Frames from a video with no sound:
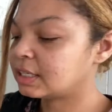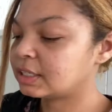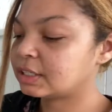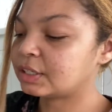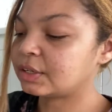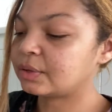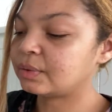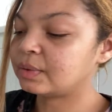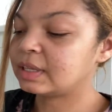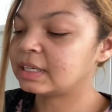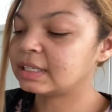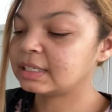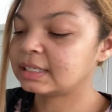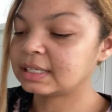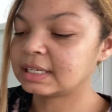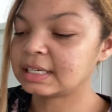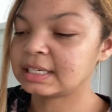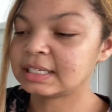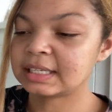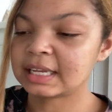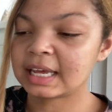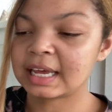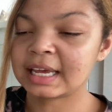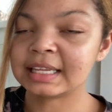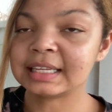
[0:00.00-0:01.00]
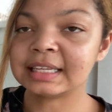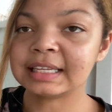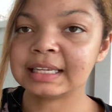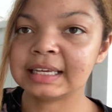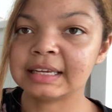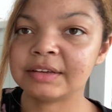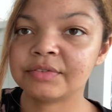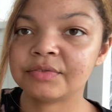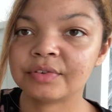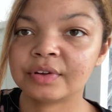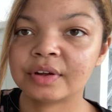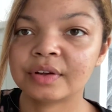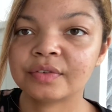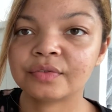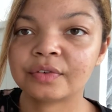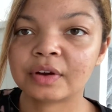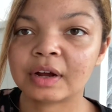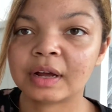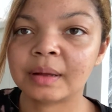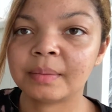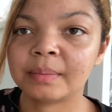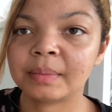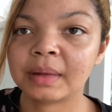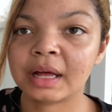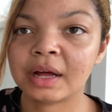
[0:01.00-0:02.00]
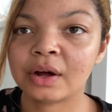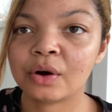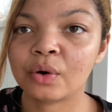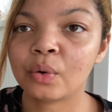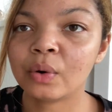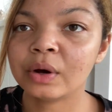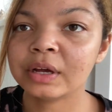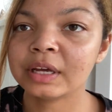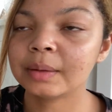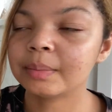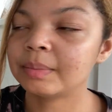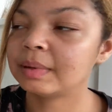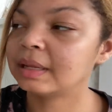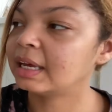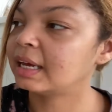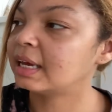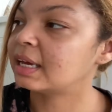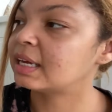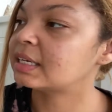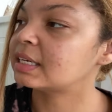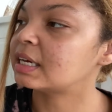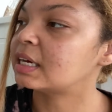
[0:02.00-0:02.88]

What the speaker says: So this is a leaf from a Hoya plant.